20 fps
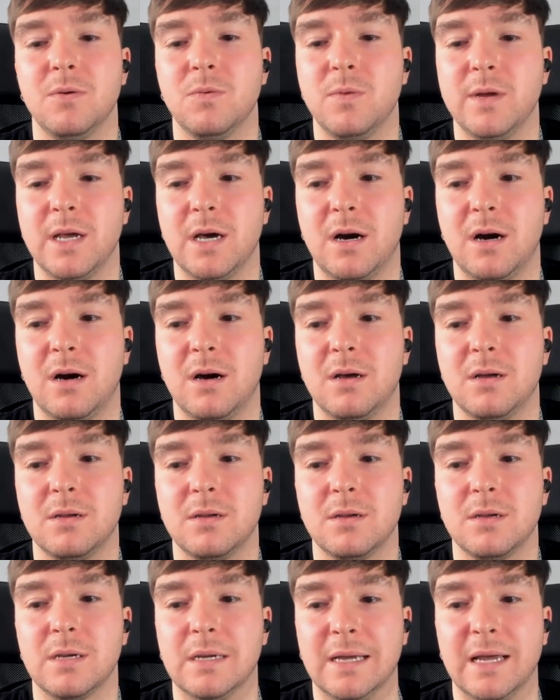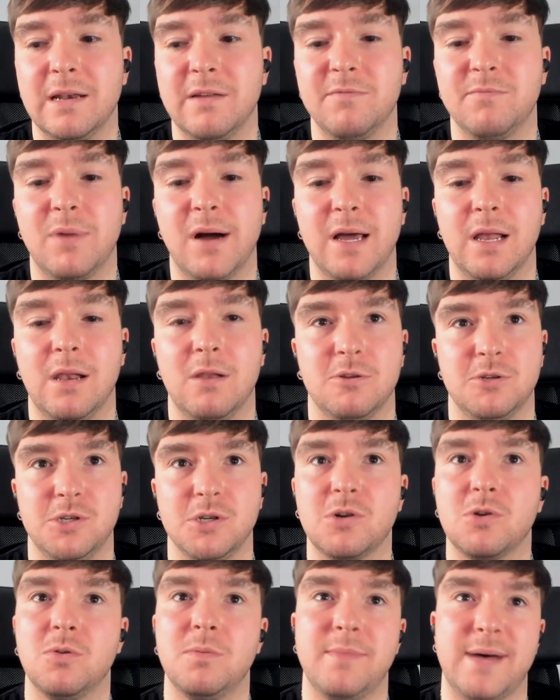we are kind of
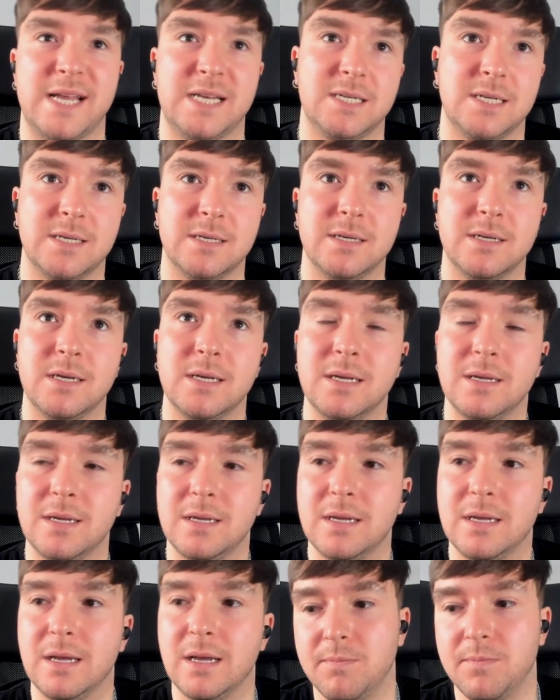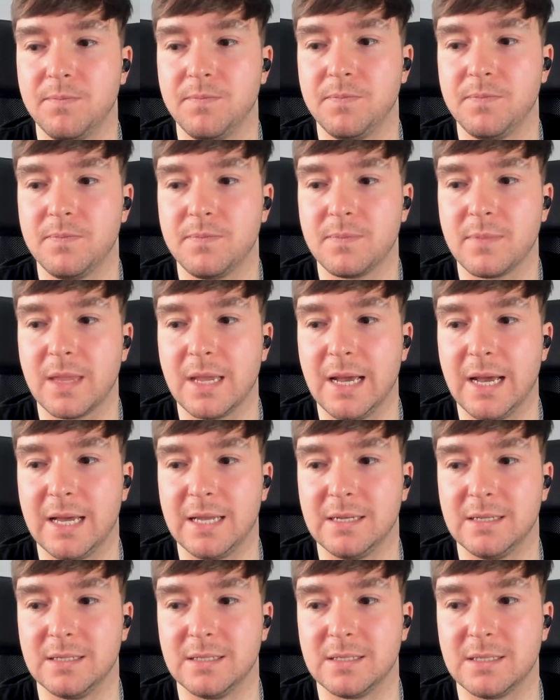biological matter.
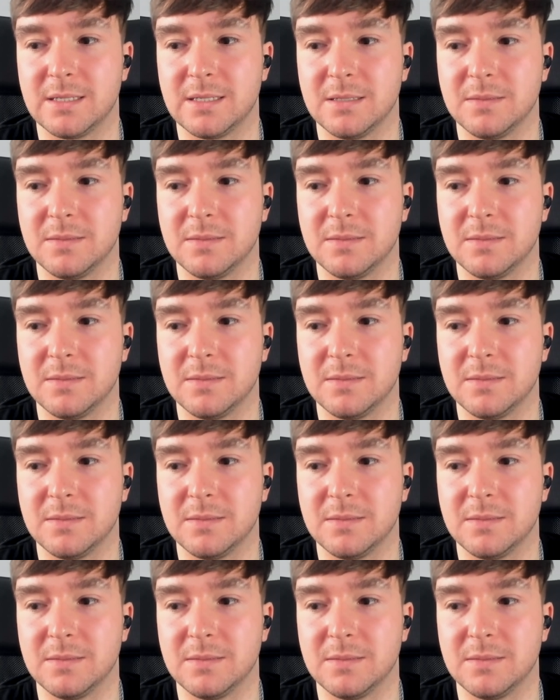And,